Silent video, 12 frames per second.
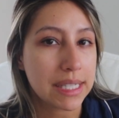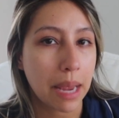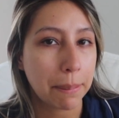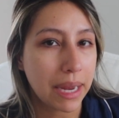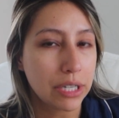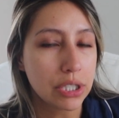I
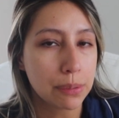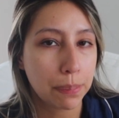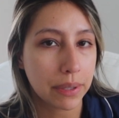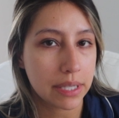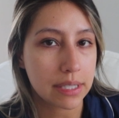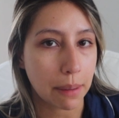may just
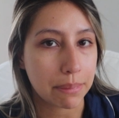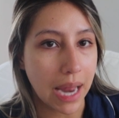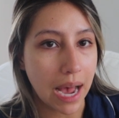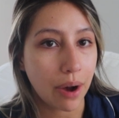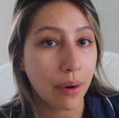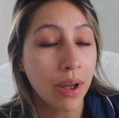put this up
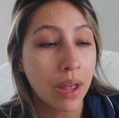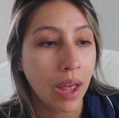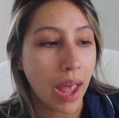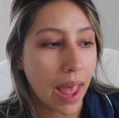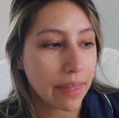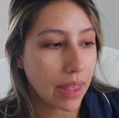now
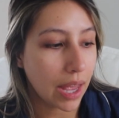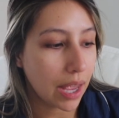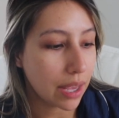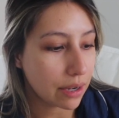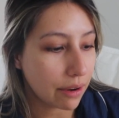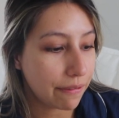and
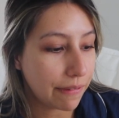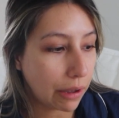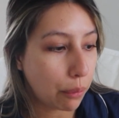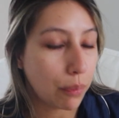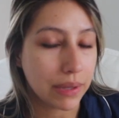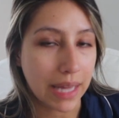then
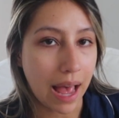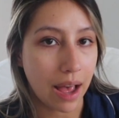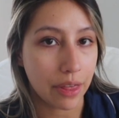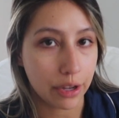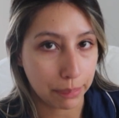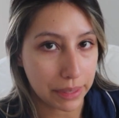film when that
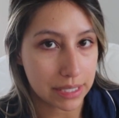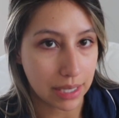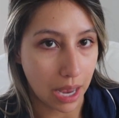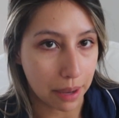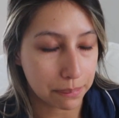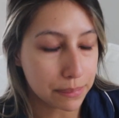other piece
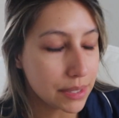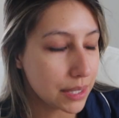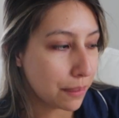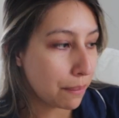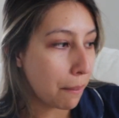comes.